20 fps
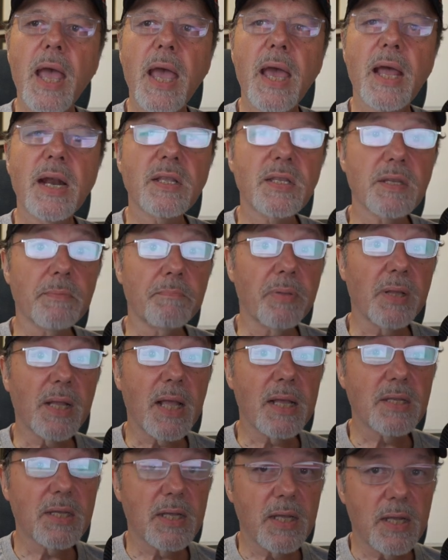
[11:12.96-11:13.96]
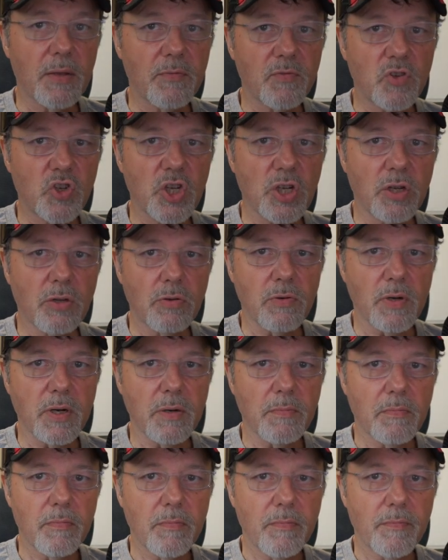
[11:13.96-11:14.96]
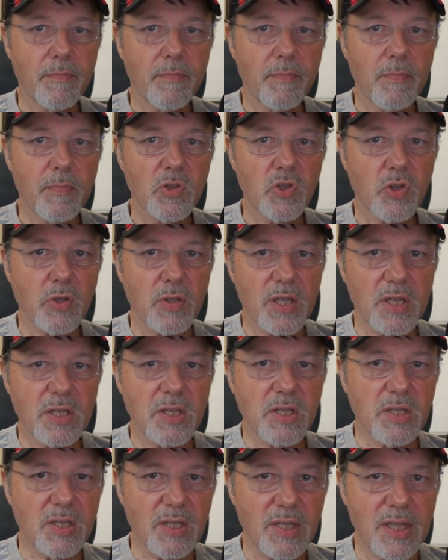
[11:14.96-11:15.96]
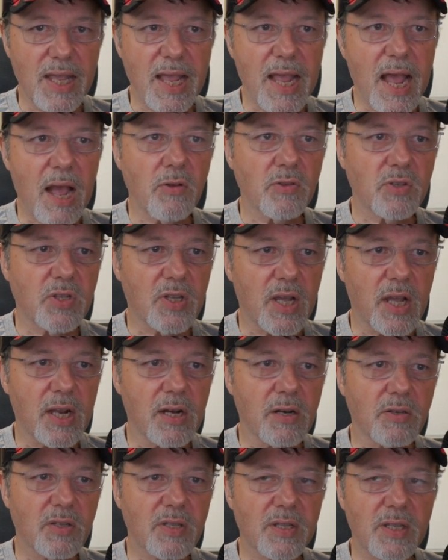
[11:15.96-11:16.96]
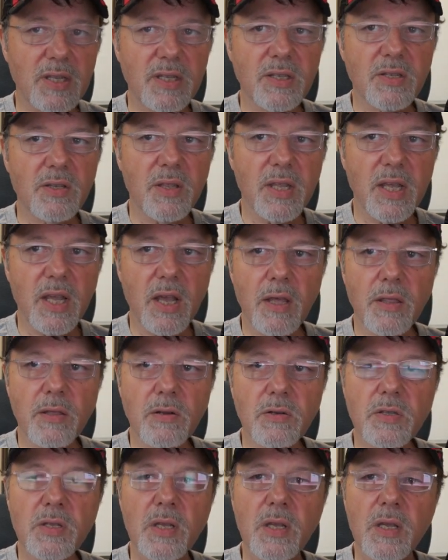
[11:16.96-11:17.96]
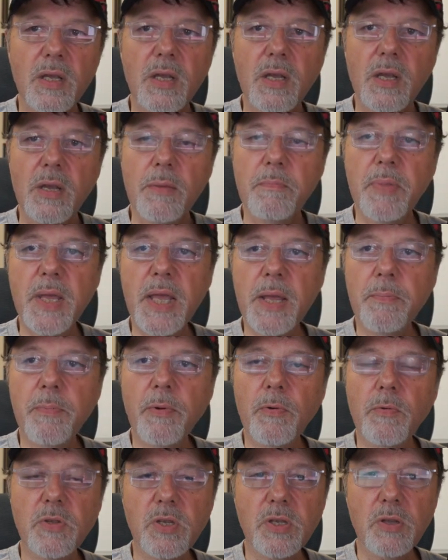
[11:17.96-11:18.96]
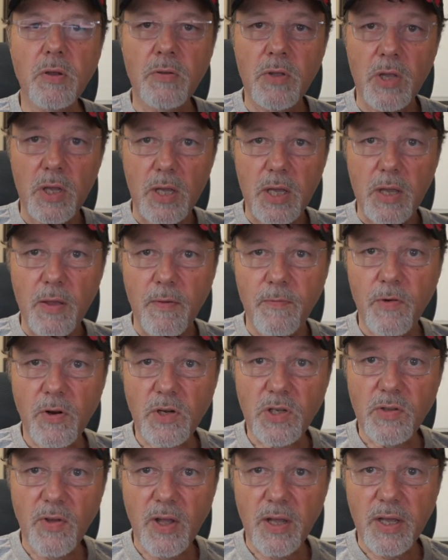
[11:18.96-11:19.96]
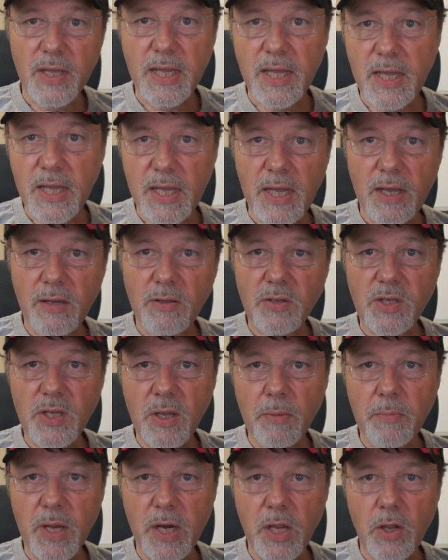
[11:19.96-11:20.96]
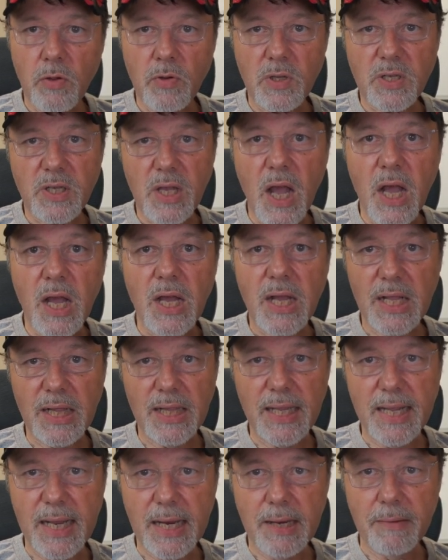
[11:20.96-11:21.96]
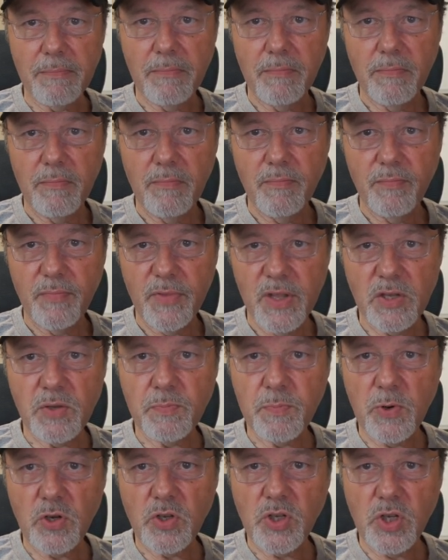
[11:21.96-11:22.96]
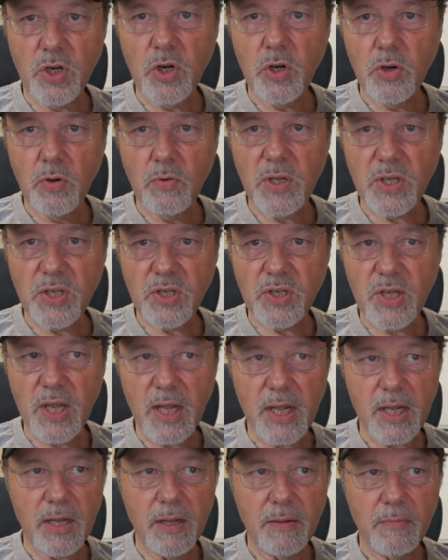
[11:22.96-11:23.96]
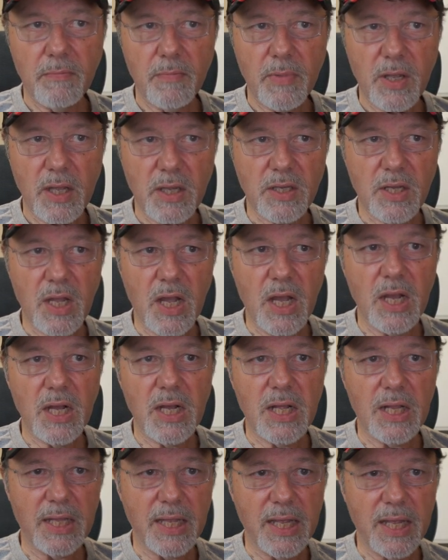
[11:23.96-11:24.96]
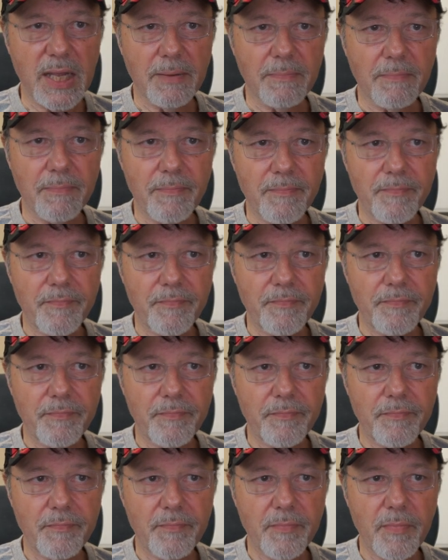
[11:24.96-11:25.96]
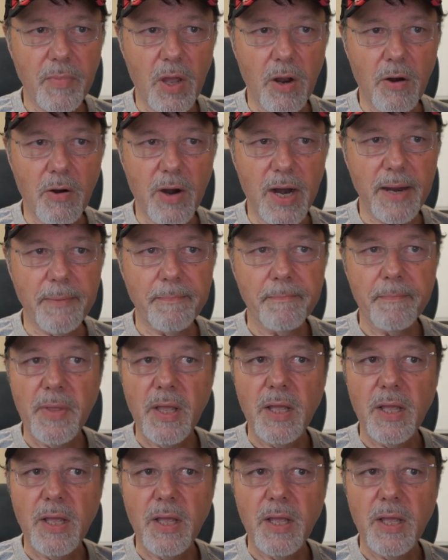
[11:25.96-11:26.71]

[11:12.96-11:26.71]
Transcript: And it's a blessing of children. So this is the outsiders. These are the others. People. So first of all, he heals somebody who is unclean. This person who is sick is unclean. All right.